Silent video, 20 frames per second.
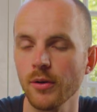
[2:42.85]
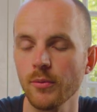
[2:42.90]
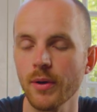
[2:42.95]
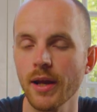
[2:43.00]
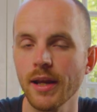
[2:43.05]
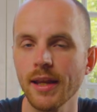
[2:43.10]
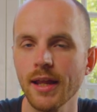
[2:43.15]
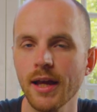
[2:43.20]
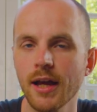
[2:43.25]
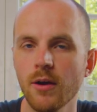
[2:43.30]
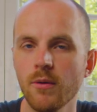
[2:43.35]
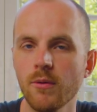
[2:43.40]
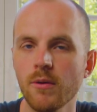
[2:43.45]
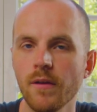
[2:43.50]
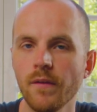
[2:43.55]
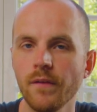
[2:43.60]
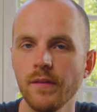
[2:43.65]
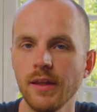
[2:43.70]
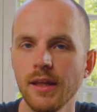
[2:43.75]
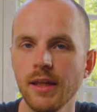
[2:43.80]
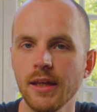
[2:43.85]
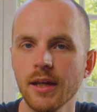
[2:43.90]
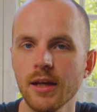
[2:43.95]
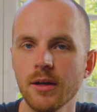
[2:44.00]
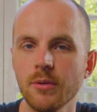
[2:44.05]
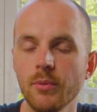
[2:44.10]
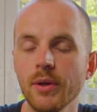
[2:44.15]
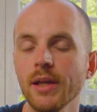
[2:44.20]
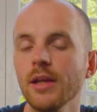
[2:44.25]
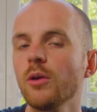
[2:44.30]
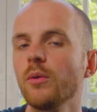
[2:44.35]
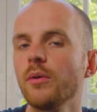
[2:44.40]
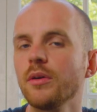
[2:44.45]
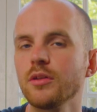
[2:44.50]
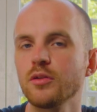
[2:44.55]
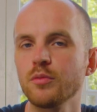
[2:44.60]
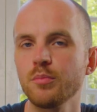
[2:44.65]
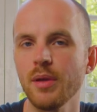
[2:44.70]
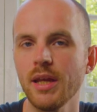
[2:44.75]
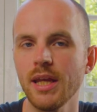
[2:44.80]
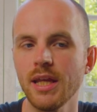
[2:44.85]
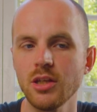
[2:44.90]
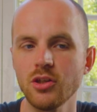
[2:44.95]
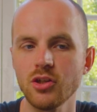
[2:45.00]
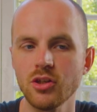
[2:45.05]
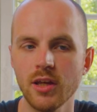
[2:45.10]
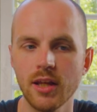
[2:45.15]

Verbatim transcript: right now on the uh, Rick Owens page.